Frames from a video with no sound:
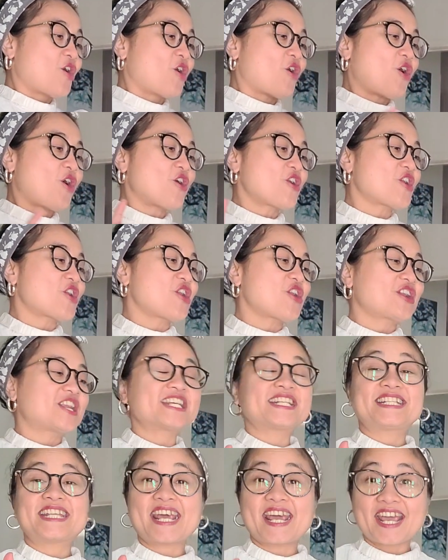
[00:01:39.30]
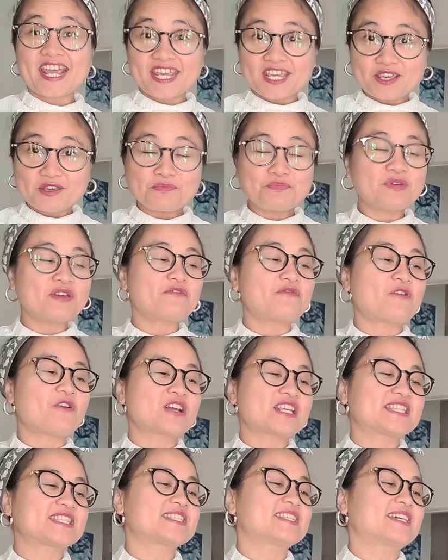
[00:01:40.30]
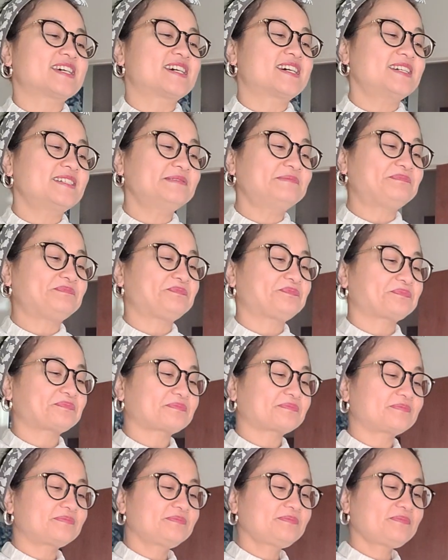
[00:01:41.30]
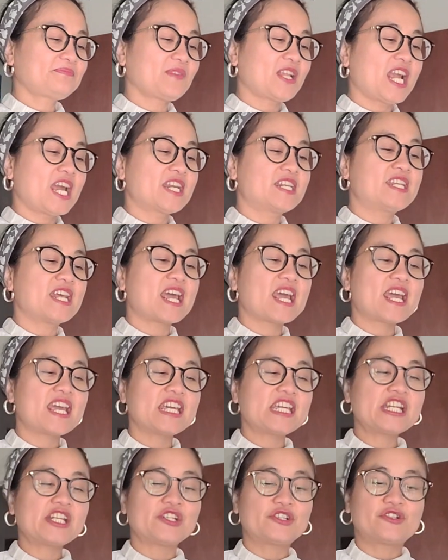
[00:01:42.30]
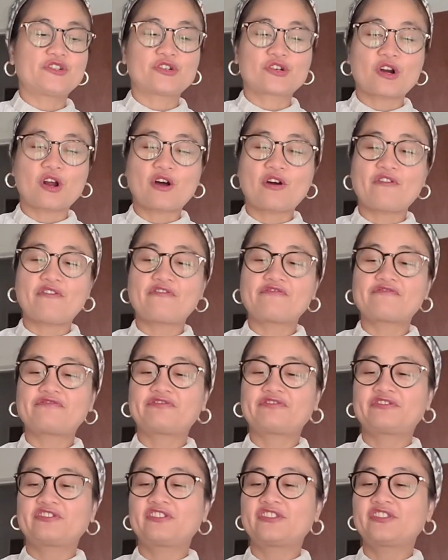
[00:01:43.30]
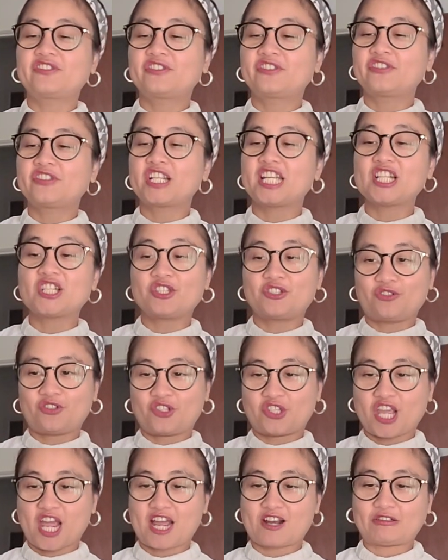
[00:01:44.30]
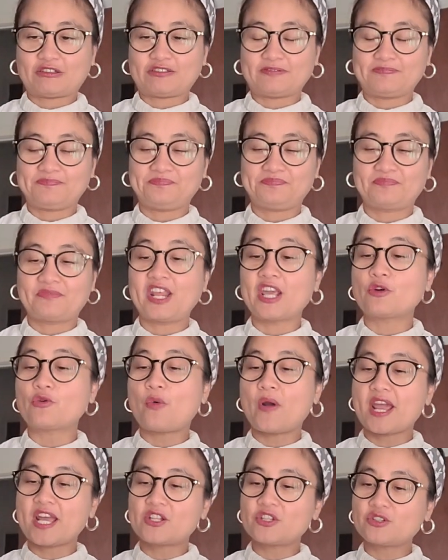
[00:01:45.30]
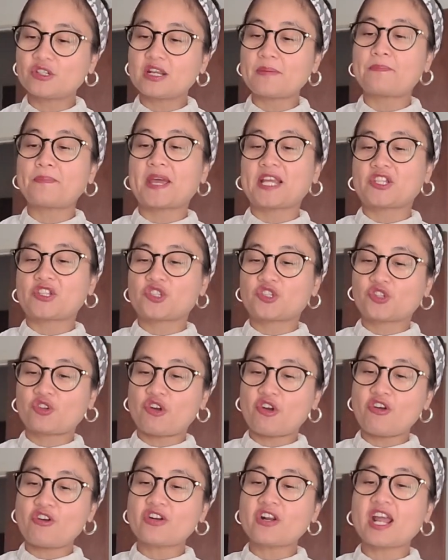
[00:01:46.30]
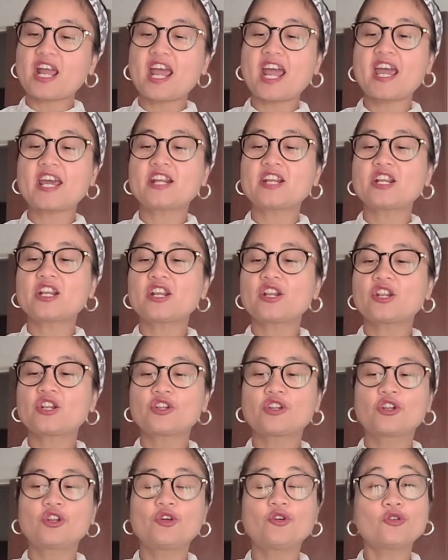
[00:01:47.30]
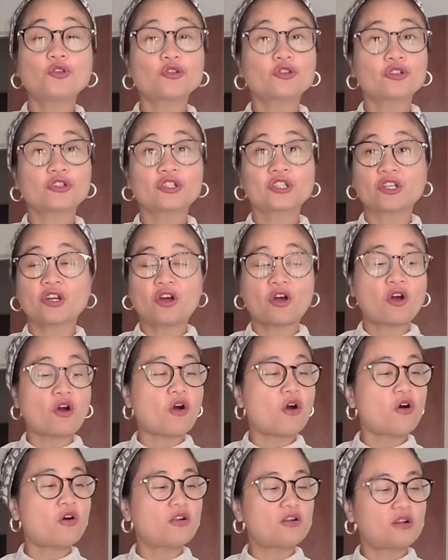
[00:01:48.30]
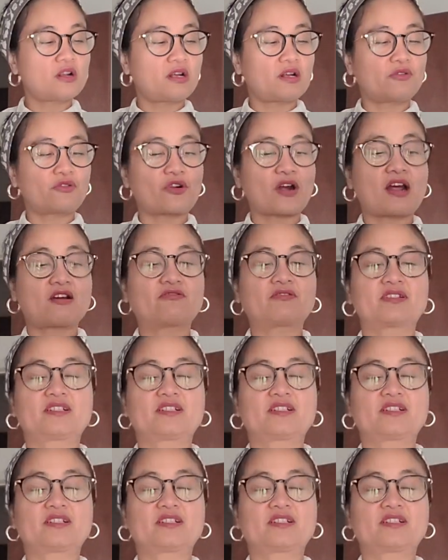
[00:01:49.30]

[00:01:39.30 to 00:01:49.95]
On the day before Easter, they drove into town. They went to the pet store and looked all around.